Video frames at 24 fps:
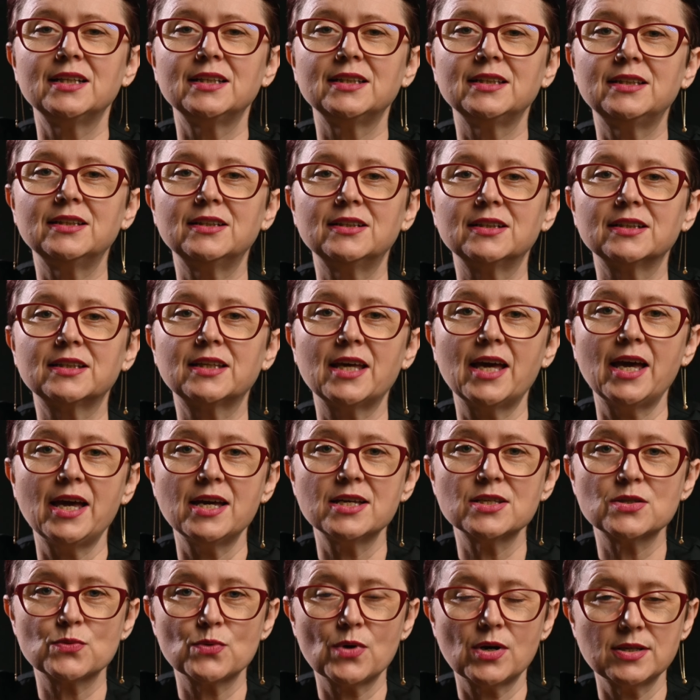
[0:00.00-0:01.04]
The
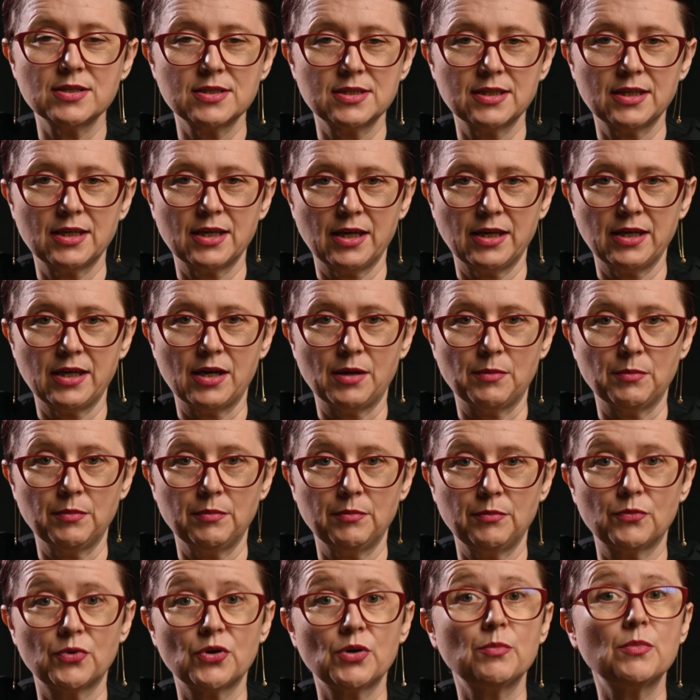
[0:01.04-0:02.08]
KS1CKM
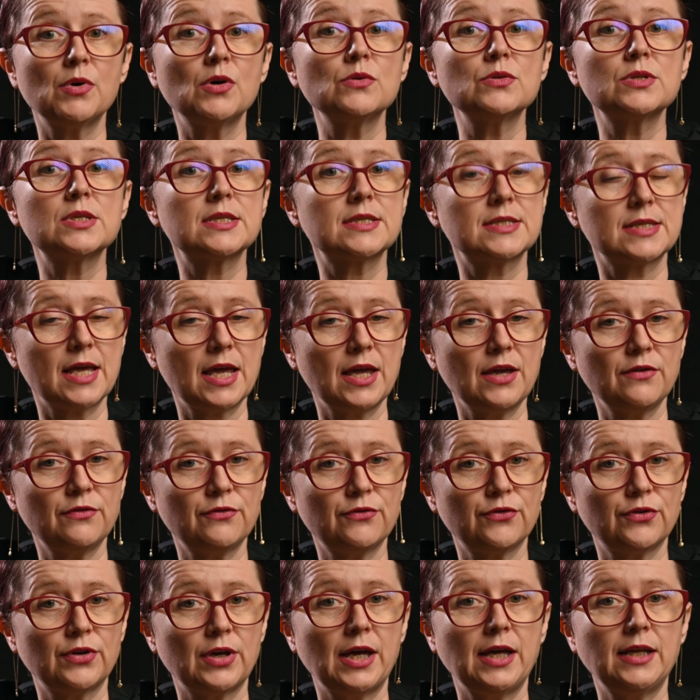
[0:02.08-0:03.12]
promotes
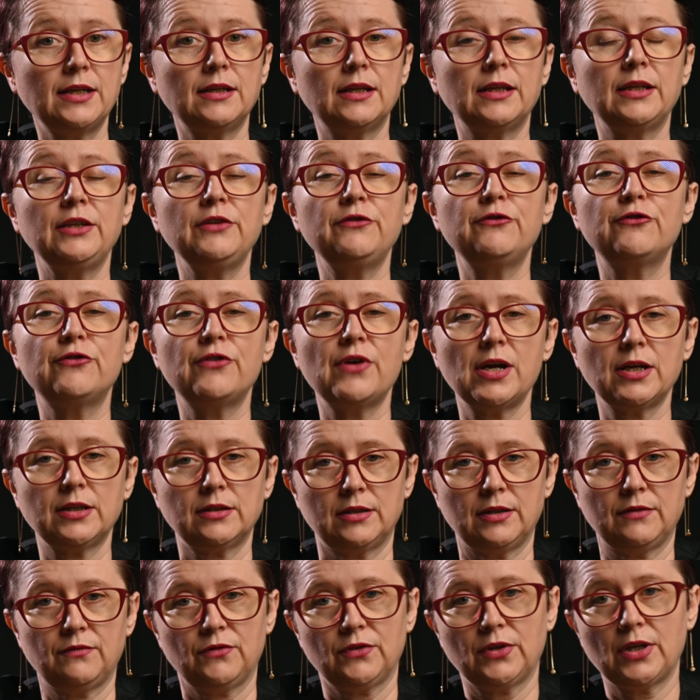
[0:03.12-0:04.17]
safe and
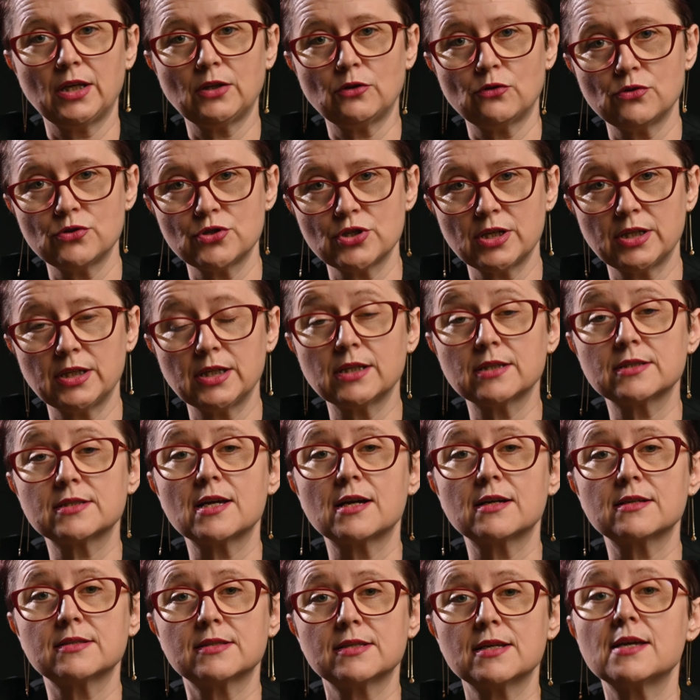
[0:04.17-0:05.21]
effective ketogenic
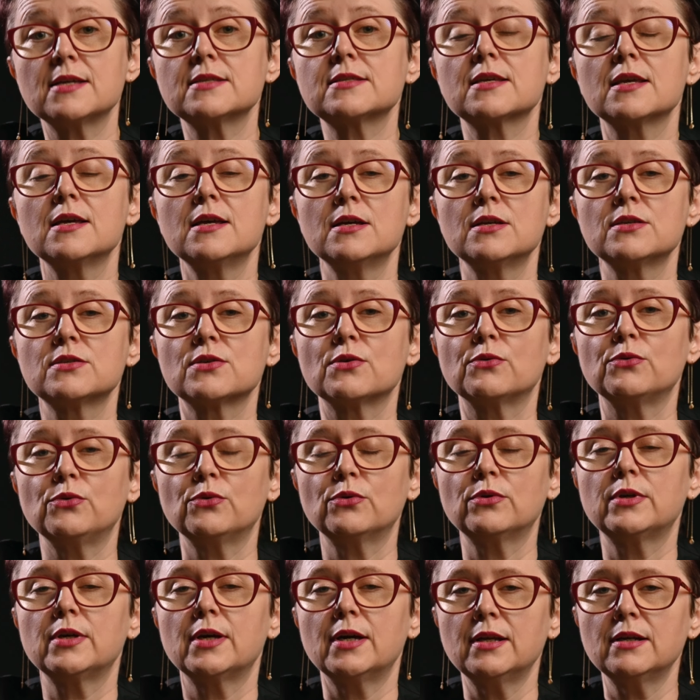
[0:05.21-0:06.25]
success so you
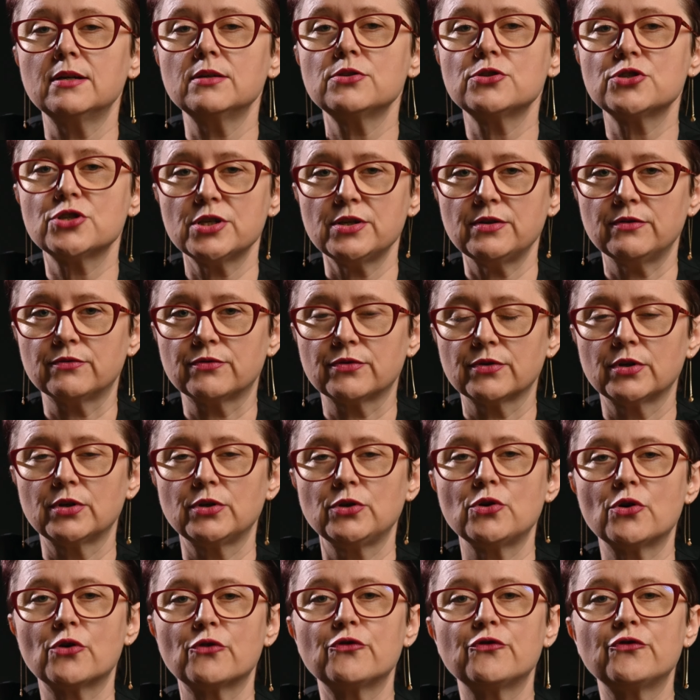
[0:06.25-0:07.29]
can achieve
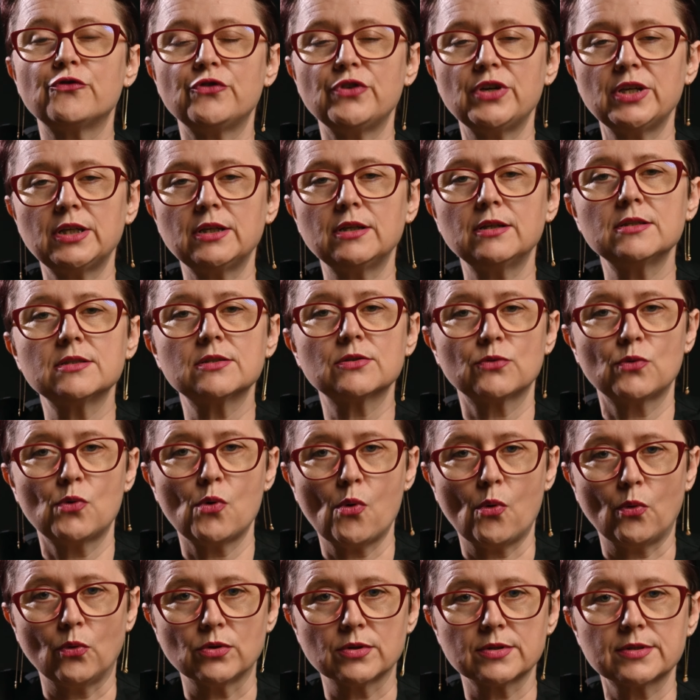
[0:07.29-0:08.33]
your fitness
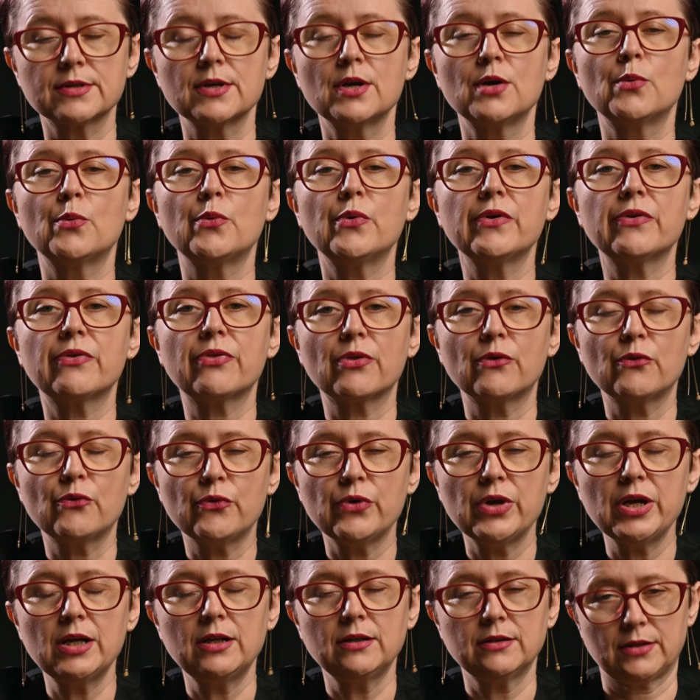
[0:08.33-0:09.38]
goals with
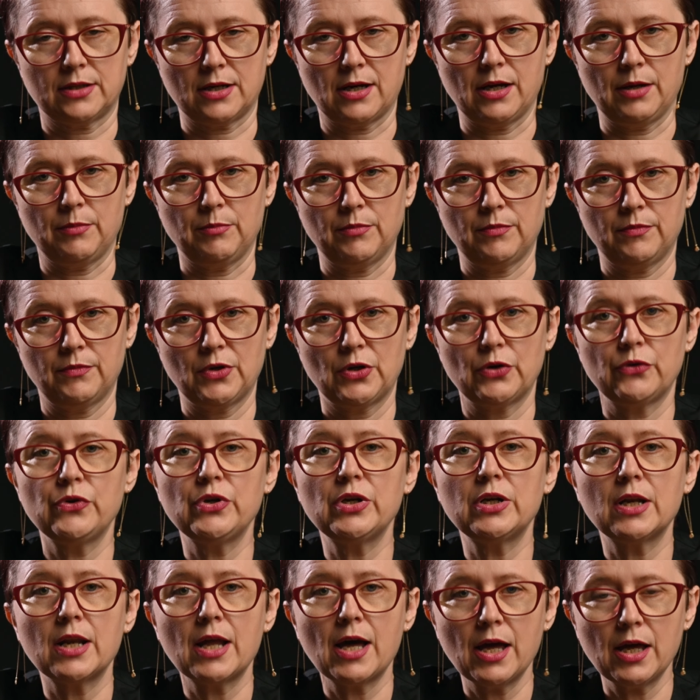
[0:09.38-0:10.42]
real-time,
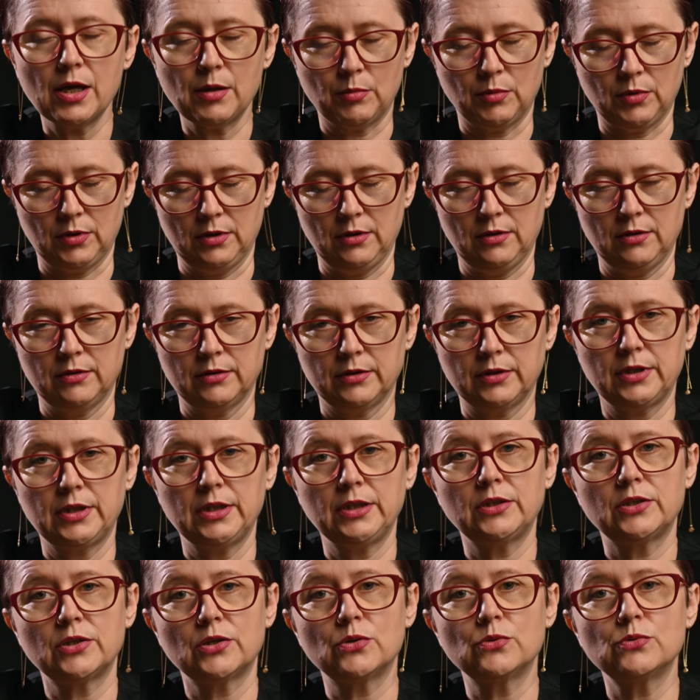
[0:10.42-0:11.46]
reliable
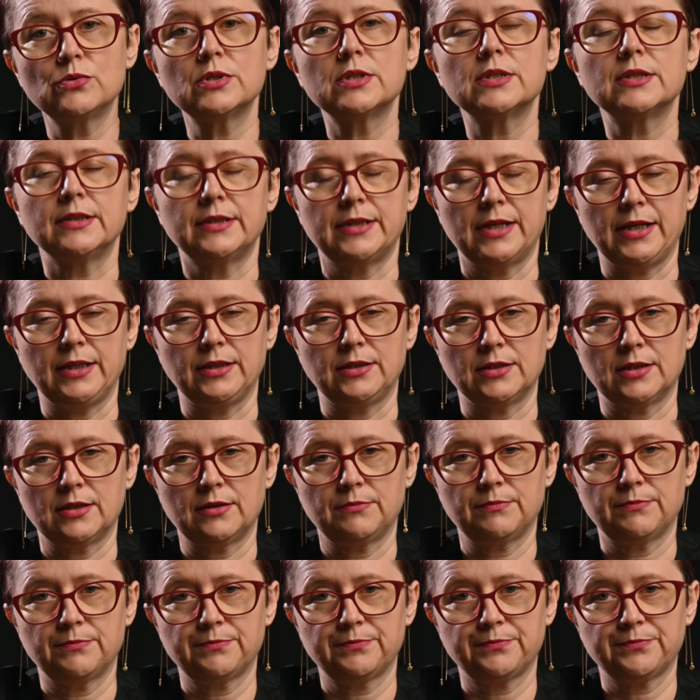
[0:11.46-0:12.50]
ketone data.
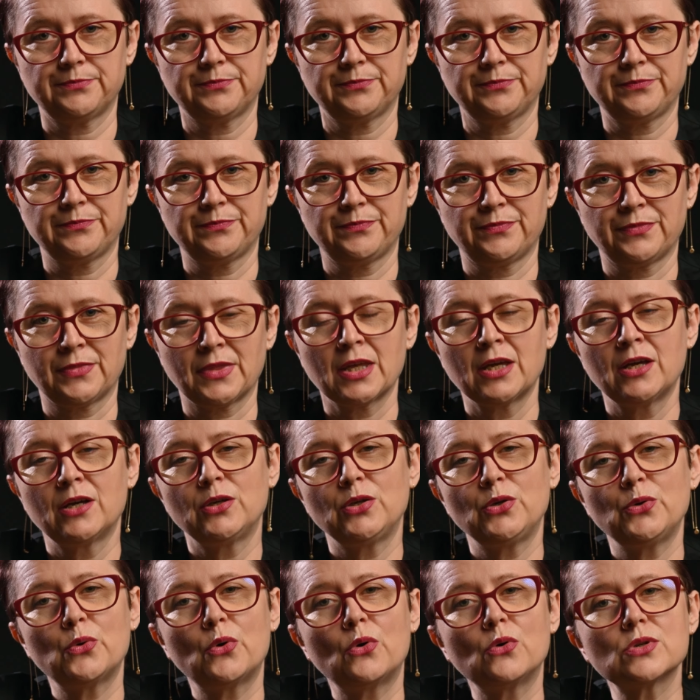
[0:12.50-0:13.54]

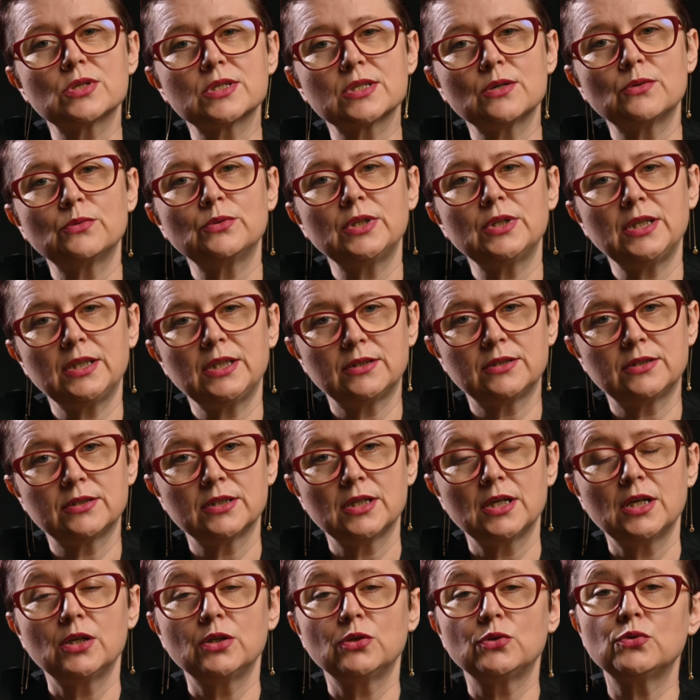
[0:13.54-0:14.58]
You also need
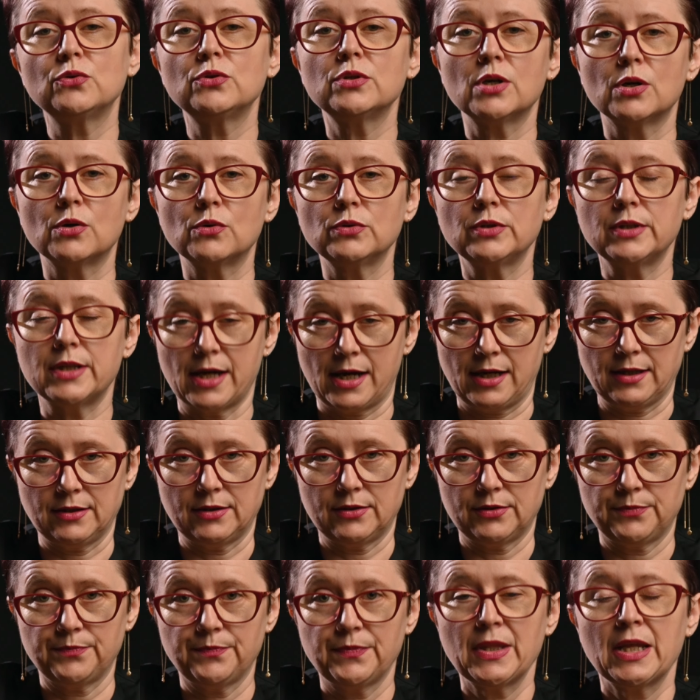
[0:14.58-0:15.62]
to know that
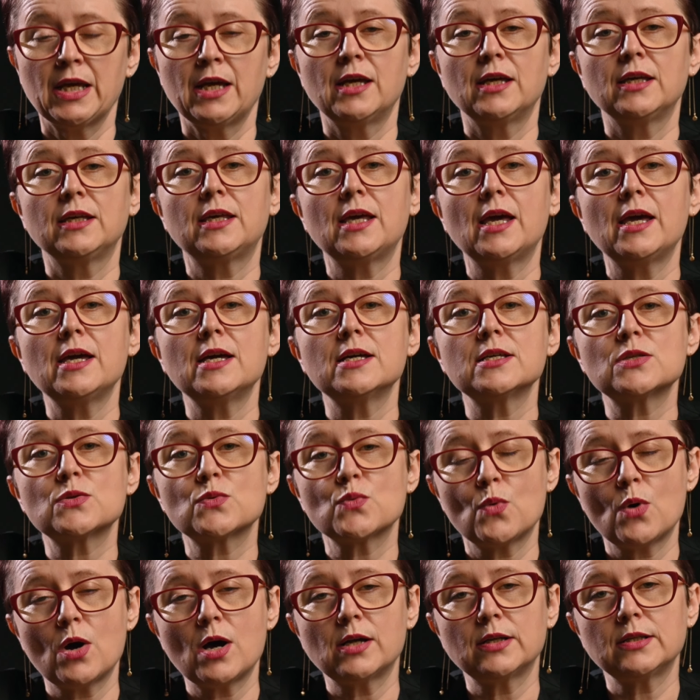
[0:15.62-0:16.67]

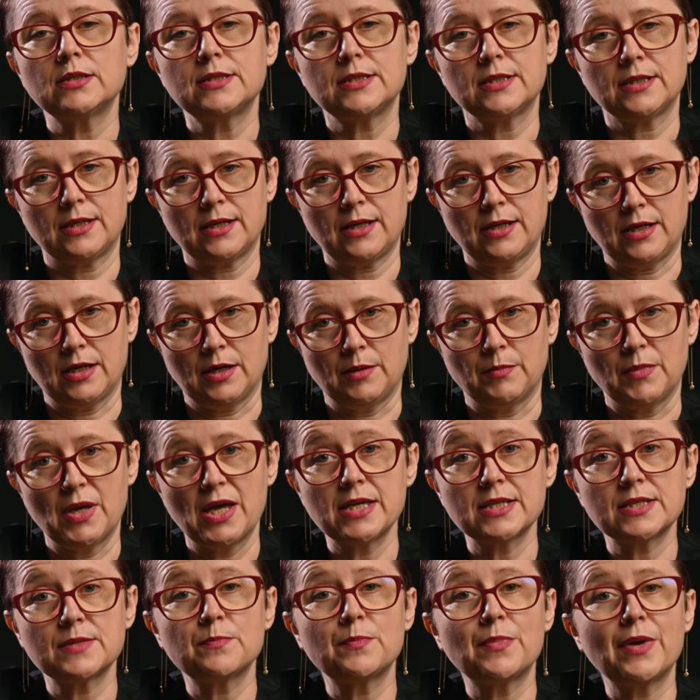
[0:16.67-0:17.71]
KS1CKM
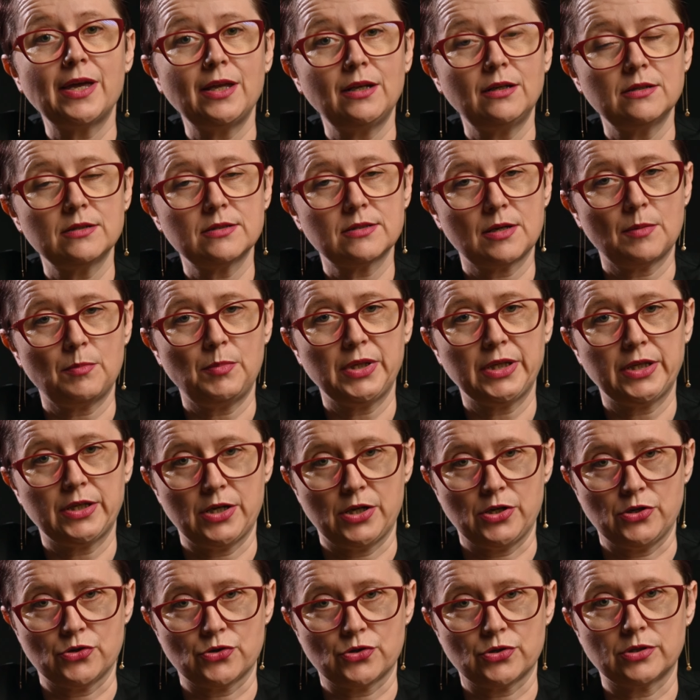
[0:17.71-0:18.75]
has painless
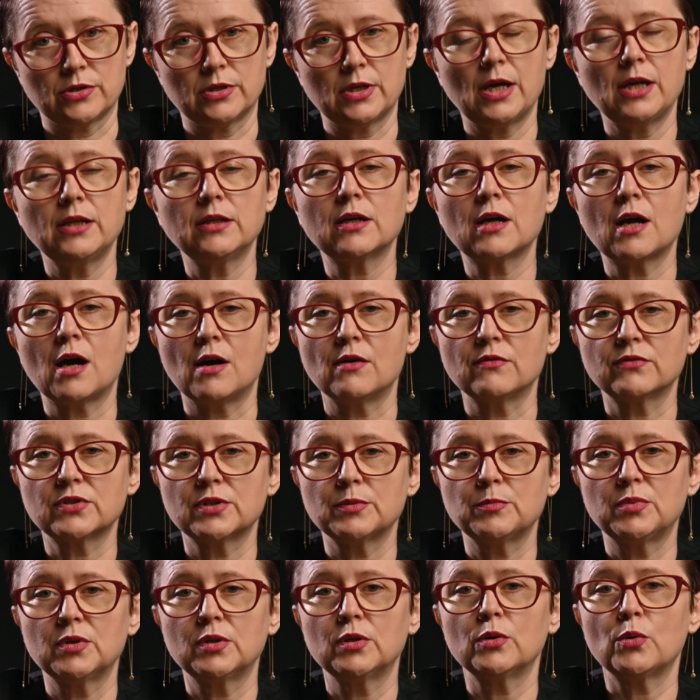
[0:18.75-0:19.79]
application and
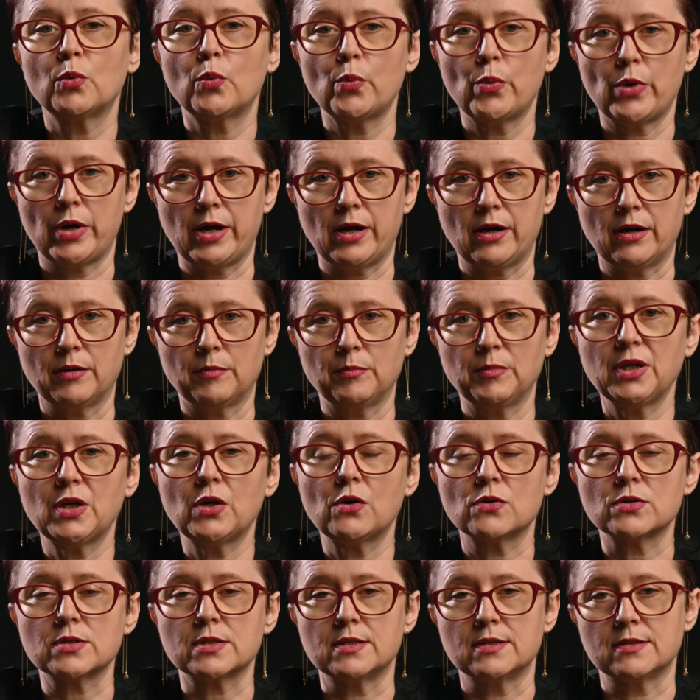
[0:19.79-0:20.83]
comfortable wear
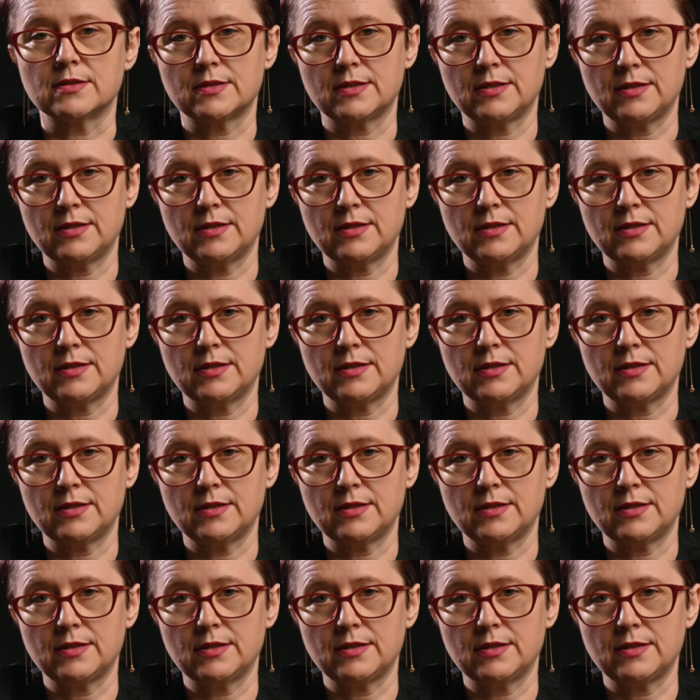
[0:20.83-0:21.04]
because the